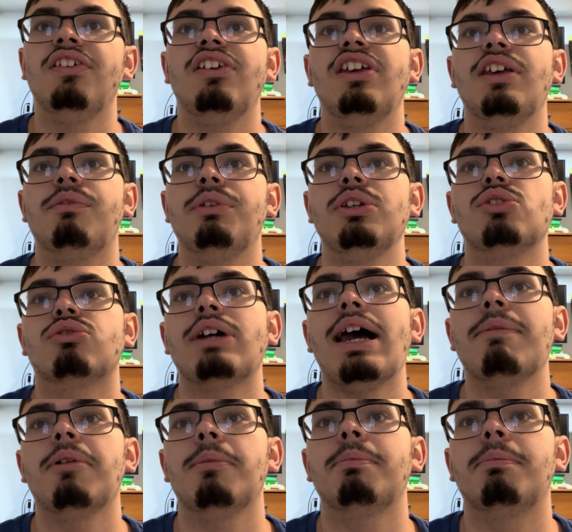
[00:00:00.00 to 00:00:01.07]
If we
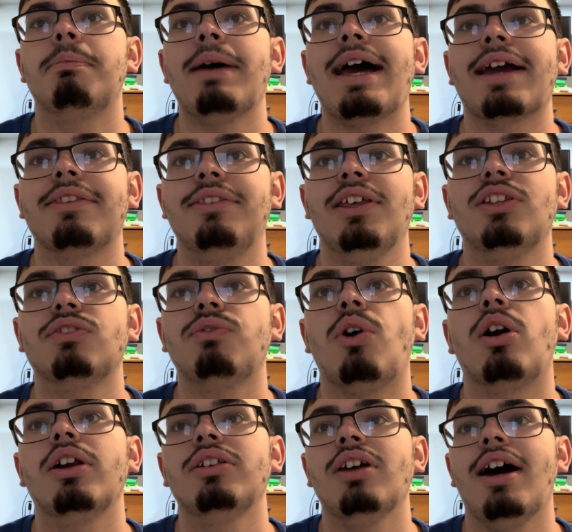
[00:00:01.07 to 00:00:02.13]
traveled back this far
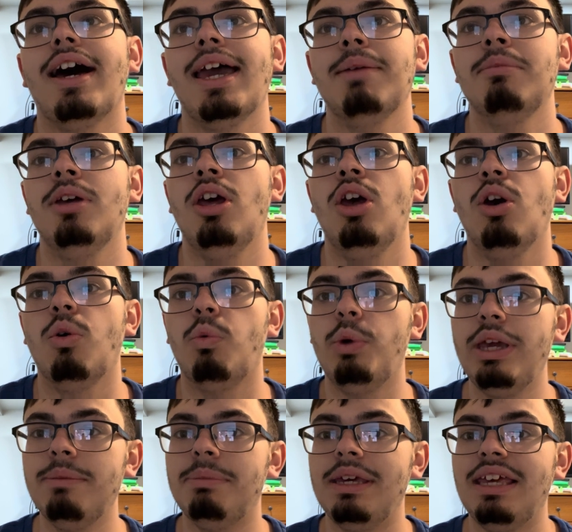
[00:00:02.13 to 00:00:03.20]
in time,
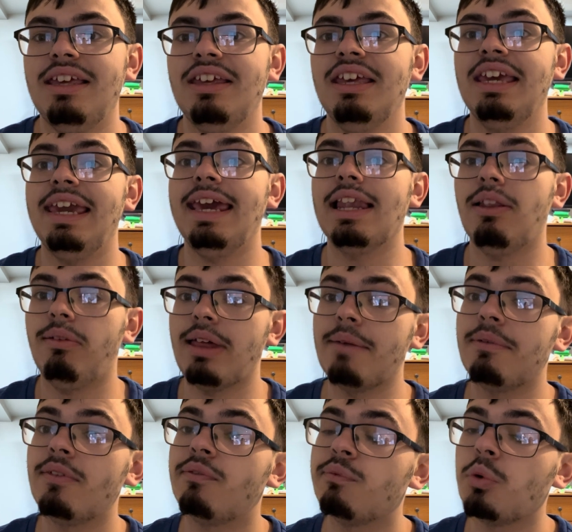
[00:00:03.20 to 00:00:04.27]
we'd be in
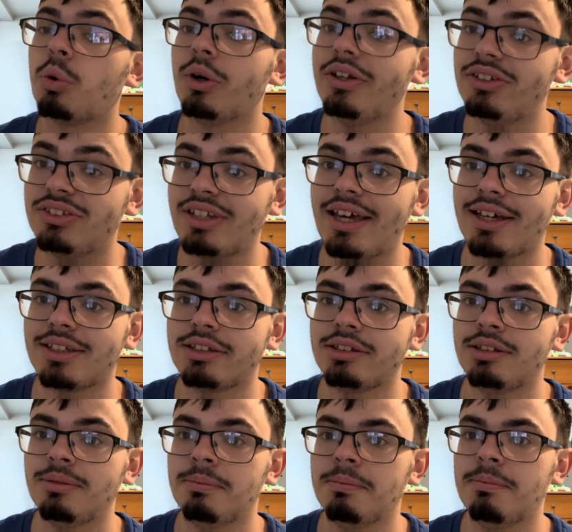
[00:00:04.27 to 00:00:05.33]
1146
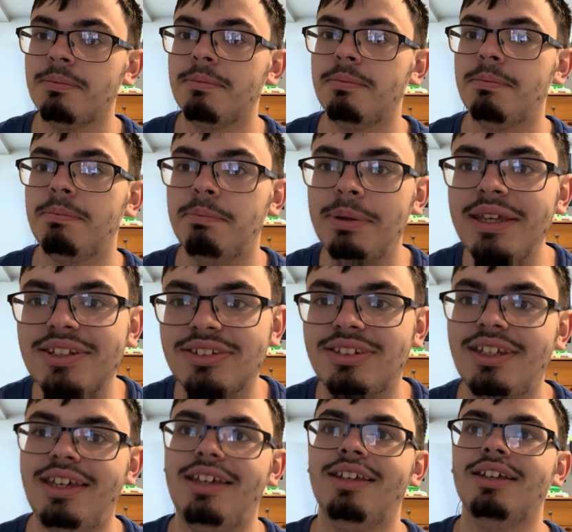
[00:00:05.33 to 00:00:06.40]

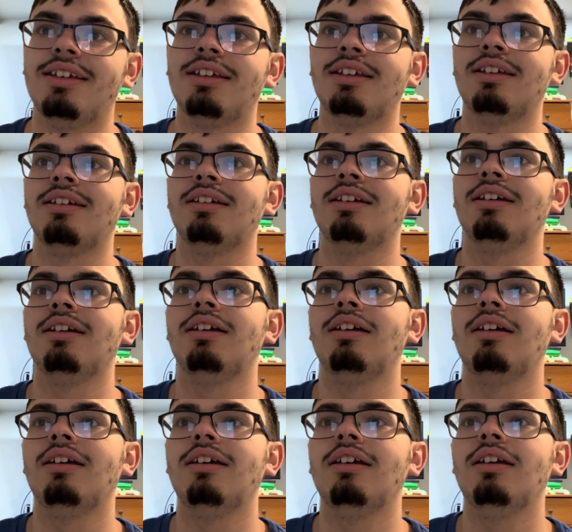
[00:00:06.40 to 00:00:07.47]
BC.
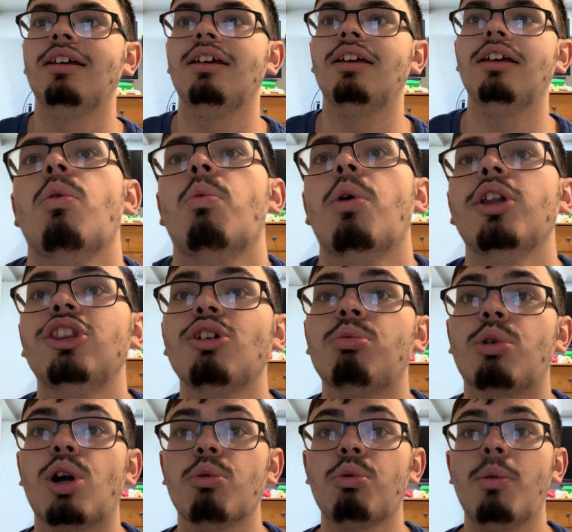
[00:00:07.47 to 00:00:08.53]
What the
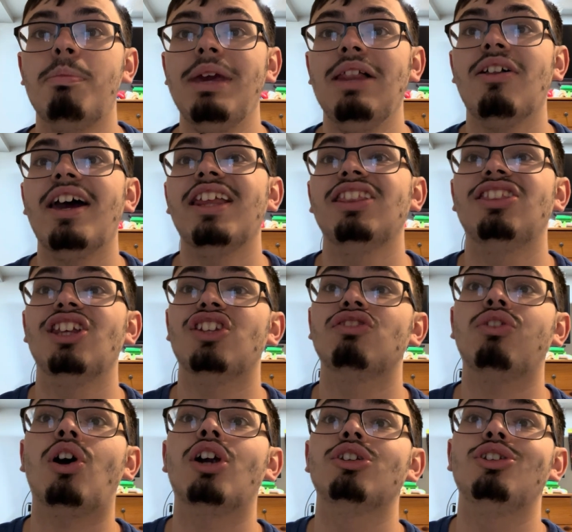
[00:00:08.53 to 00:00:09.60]
world will be like this
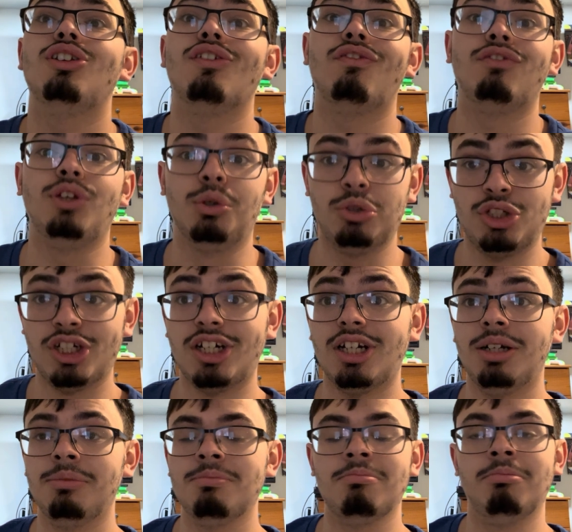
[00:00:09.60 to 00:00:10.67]
far into the
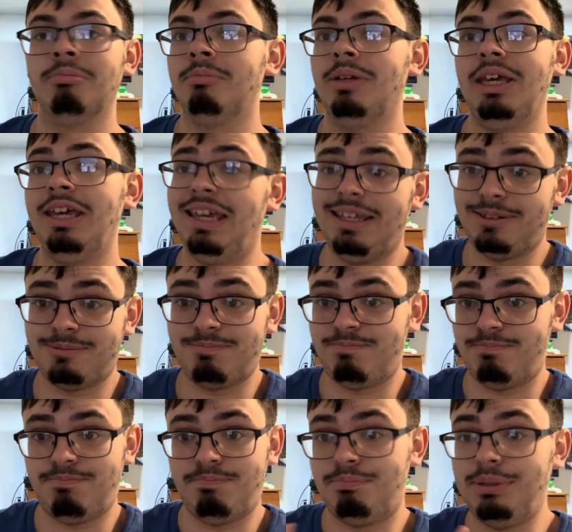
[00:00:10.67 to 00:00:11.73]
future is
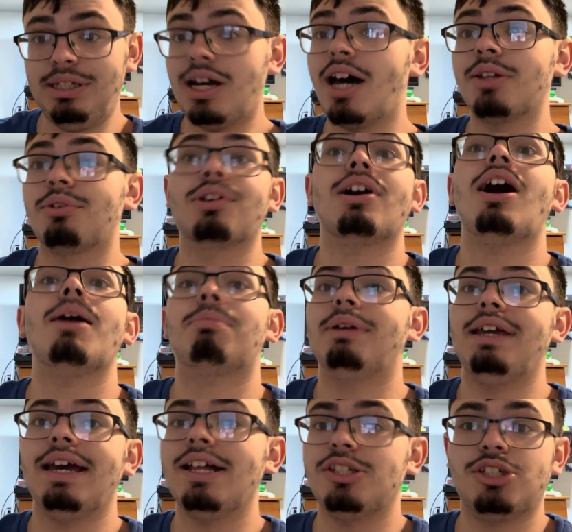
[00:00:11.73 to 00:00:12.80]
beyond our
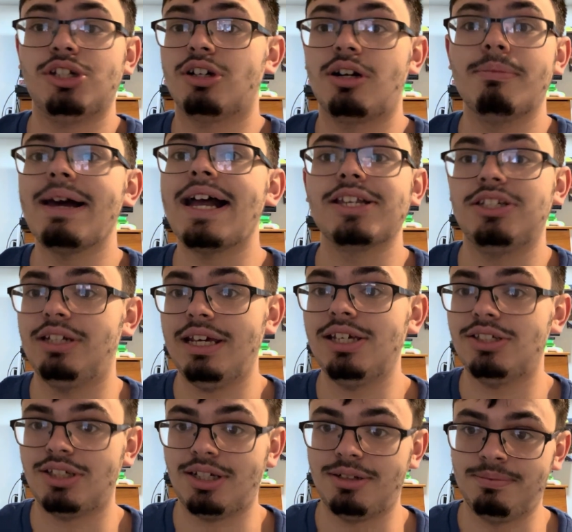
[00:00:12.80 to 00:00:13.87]
comprehension or
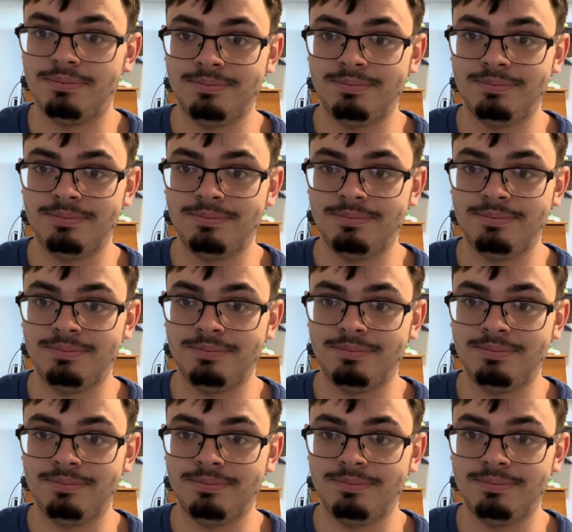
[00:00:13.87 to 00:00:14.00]
imagination.